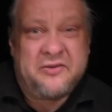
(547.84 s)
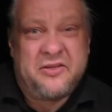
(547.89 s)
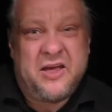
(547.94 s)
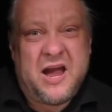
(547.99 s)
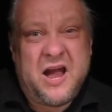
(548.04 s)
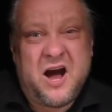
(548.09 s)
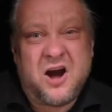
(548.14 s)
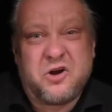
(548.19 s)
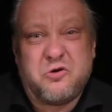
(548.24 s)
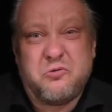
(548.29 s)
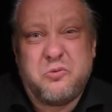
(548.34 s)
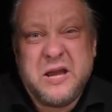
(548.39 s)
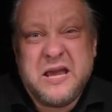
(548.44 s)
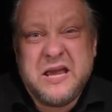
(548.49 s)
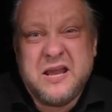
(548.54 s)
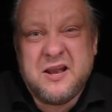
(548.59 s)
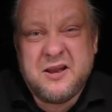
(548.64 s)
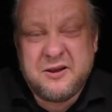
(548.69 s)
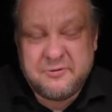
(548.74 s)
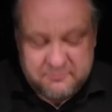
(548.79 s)
They are
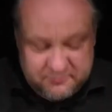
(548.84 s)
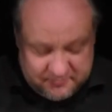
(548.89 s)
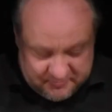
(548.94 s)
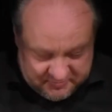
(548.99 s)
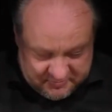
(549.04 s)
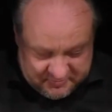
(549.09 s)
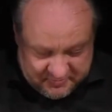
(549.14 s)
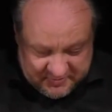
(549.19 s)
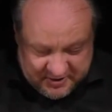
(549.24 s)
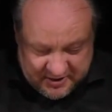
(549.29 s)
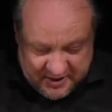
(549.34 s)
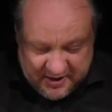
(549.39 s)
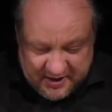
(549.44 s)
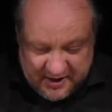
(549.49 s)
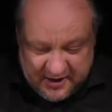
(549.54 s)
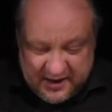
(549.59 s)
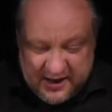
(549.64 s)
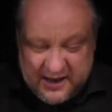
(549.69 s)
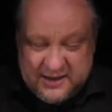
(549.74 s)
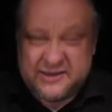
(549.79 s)
green
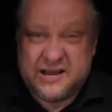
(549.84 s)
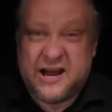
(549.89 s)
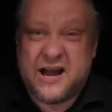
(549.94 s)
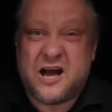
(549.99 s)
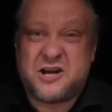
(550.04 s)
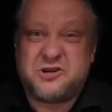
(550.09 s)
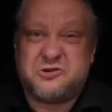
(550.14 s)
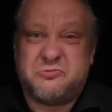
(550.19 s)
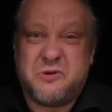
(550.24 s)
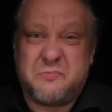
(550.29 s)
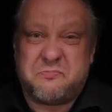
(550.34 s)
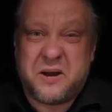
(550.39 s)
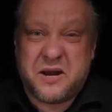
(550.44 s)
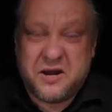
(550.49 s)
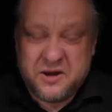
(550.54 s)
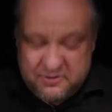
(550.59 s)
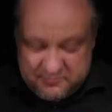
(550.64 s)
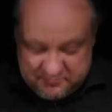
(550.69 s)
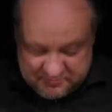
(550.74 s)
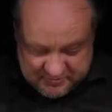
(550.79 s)
and they are
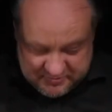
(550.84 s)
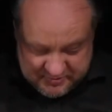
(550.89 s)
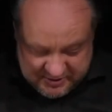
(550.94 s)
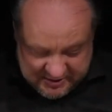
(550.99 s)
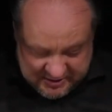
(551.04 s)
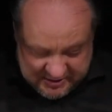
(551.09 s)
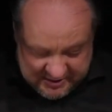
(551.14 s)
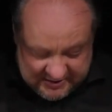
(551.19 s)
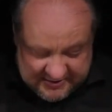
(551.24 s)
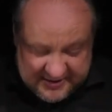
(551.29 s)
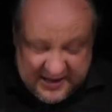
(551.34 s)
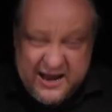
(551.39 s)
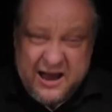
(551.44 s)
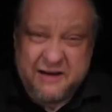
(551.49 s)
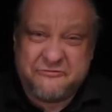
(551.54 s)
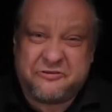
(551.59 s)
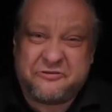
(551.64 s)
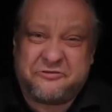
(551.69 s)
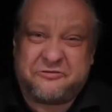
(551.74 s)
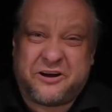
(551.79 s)
dripping. and They
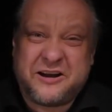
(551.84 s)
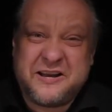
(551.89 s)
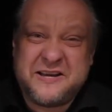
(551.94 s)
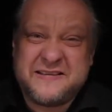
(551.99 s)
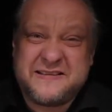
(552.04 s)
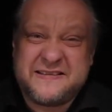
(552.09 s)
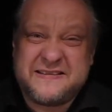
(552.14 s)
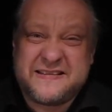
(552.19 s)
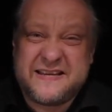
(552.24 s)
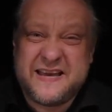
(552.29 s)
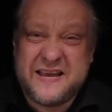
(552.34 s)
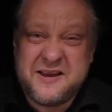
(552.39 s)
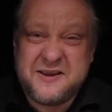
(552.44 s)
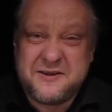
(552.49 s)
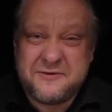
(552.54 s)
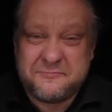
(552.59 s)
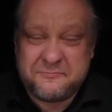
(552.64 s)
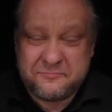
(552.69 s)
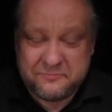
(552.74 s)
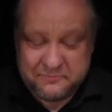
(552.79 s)
have a funny skin.